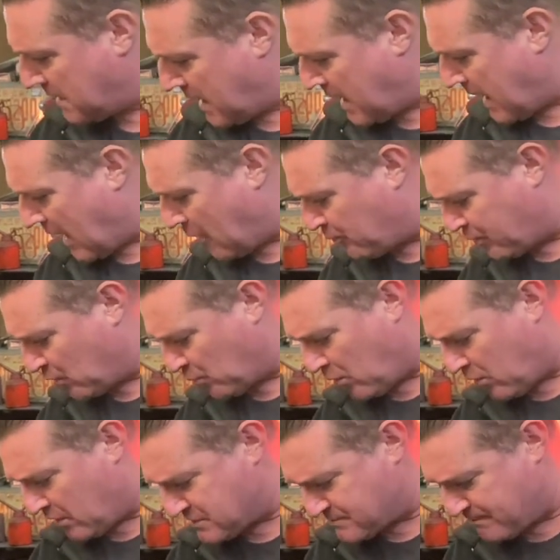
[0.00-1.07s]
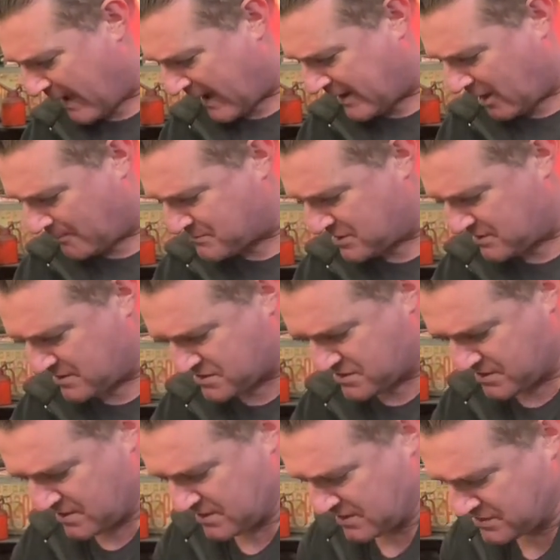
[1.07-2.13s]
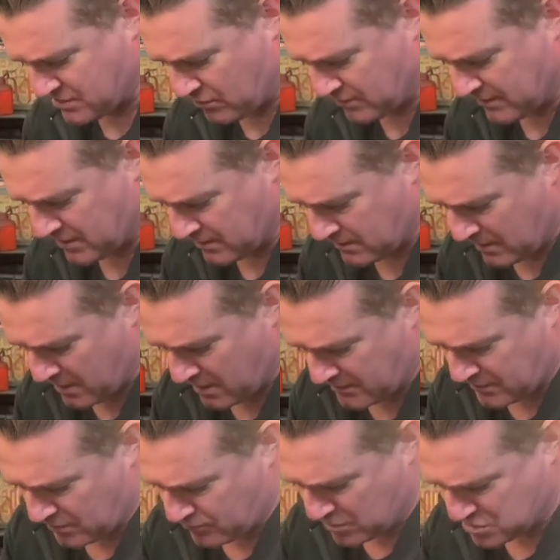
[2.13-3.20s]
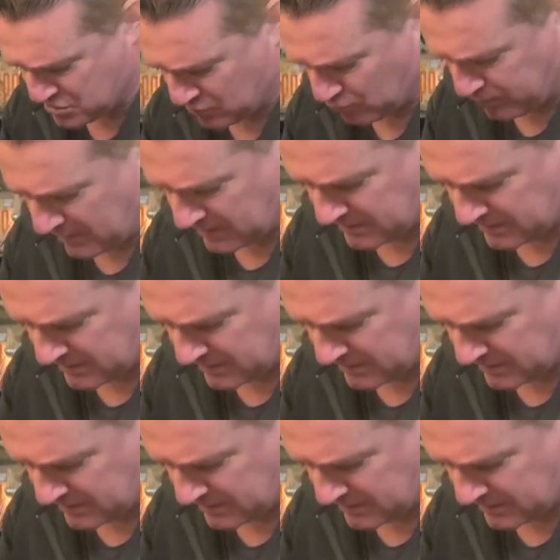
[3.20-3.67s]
output wires back up to this. It's got the original plug